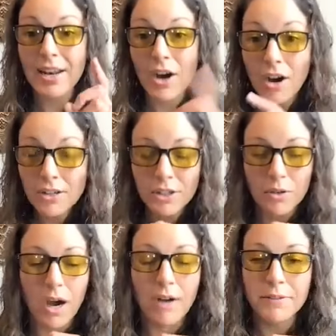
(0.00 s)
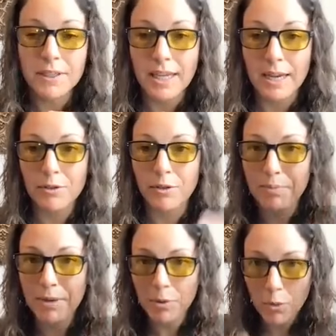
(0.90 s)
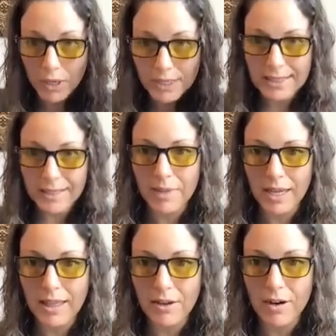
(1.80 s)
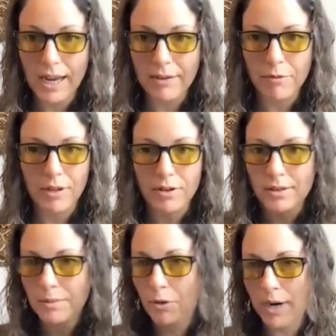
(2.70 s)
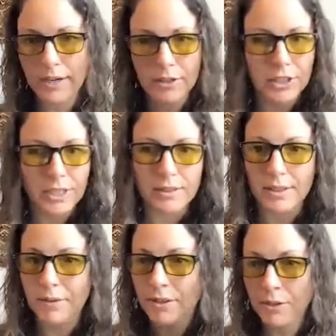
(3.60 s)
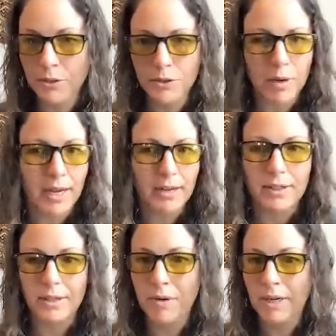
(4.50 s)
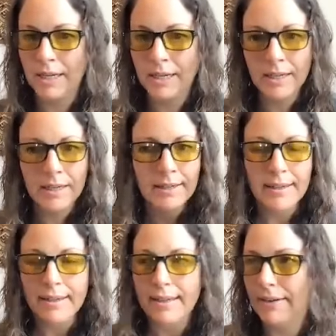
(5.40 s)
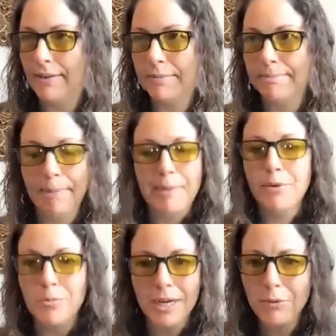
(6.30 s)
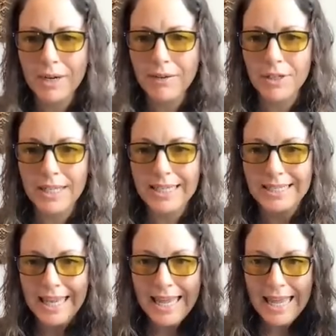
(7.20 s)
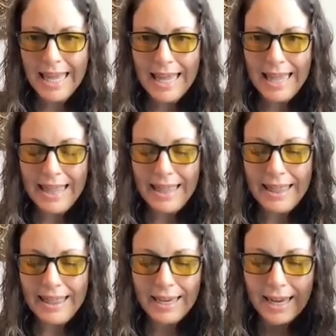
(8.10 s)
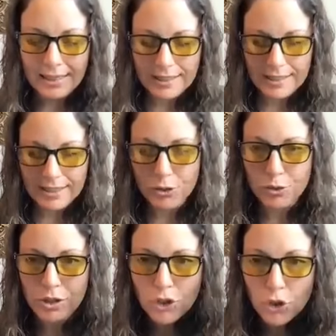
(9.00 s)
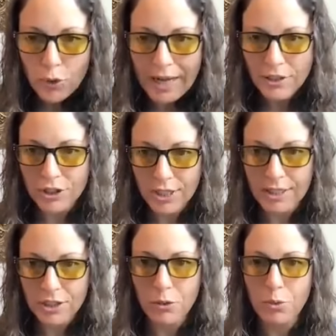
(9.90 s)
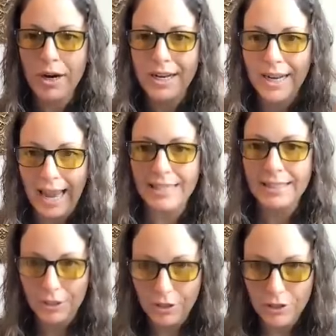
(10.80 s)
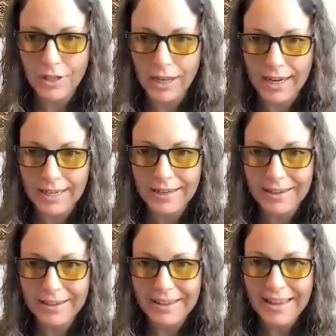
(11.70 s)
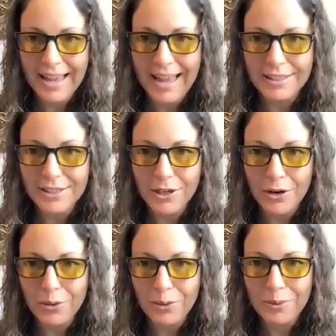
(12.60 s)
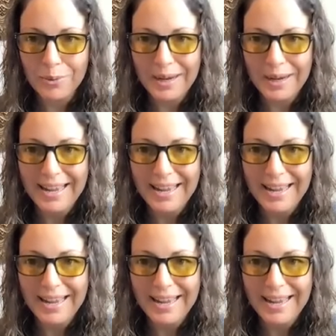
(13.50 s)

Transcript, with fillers: And also, oftentimes, when people want something in their life, whether it's more energy or they want to lose weight or they want to, you know, make more money, whatever it is, they get sort of trenched into what it has to look like. And so,